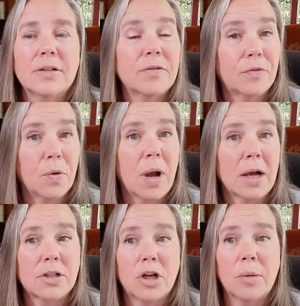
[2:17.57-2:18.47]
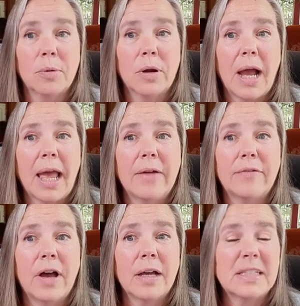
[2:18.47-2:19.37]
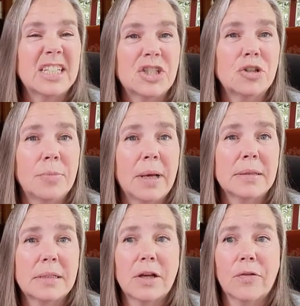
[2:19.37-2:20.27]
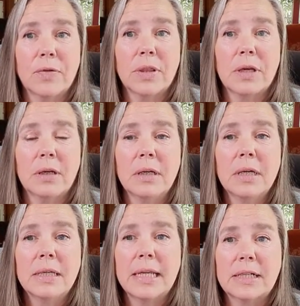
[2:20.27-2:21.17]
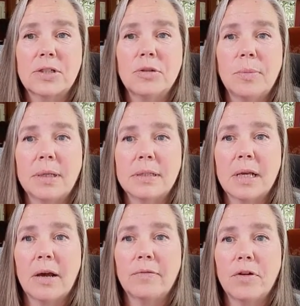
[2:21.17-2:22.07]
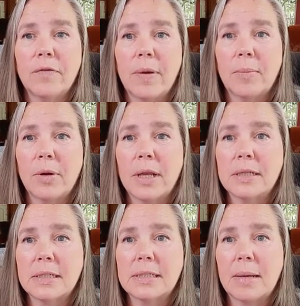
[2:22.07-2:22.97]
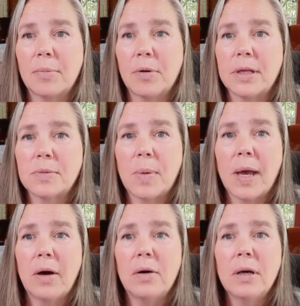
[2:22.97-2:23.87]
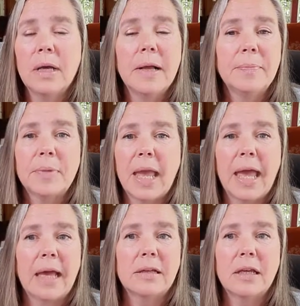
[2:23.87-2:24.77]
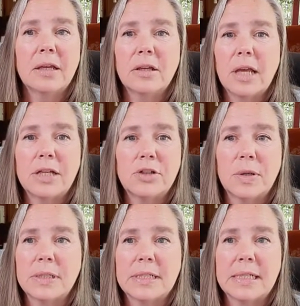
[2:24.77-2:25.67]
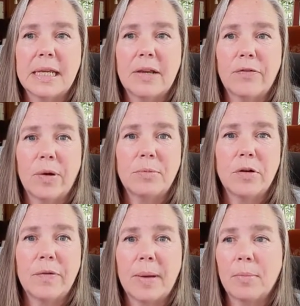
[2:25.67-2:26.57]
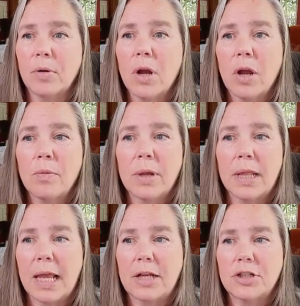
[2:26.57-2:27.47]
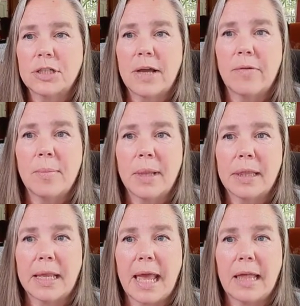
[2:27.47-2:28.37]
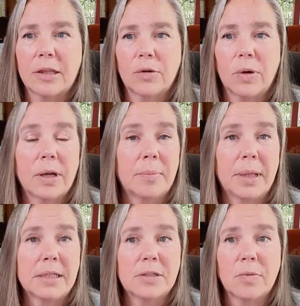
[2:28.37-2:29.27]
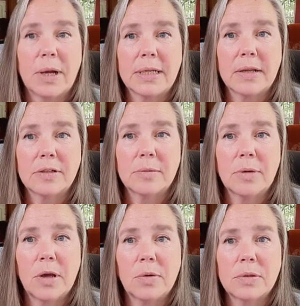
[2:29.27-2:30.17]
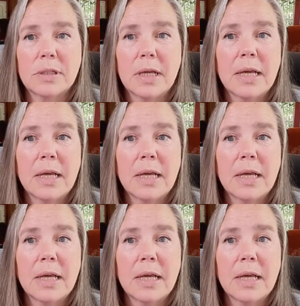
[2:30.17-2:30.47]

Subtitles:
for October. I have additional months here for the next 2 months of November and December as well. And as you can see from November, really I just have a monthly calendar and a place to write down some notes.